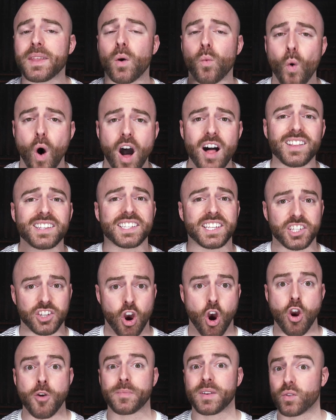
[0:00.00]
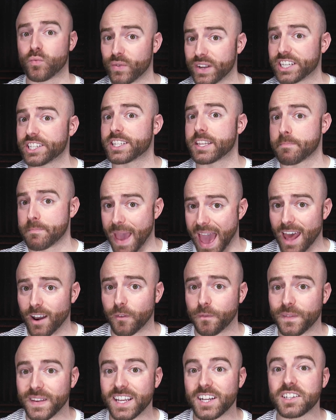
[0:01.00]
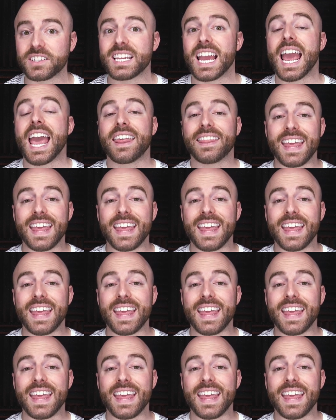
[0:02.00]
that Wallace's army reached the battlefield,